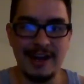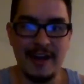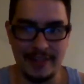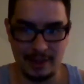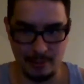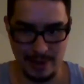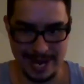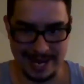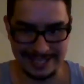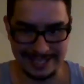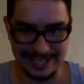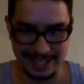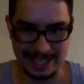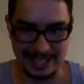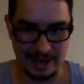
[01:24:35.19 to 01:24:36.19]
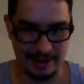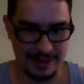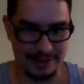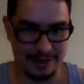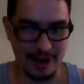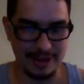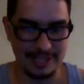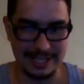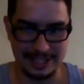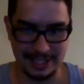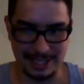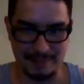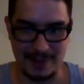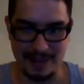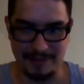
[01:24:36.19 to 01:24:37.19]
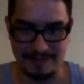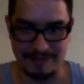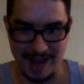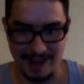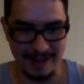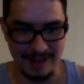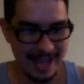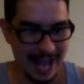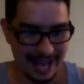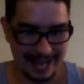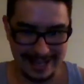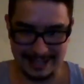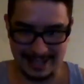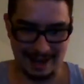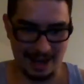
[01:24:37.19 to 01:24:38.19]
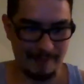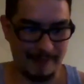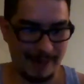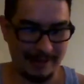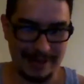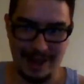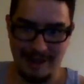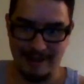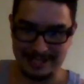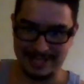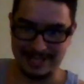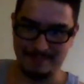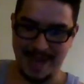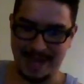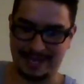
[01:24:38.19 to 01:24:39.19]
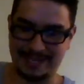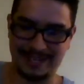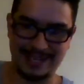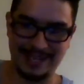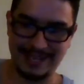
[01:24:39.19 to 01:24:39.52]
Then the weekends then Thursdays he does a PFL, and he's sitting on $1 million in the bank.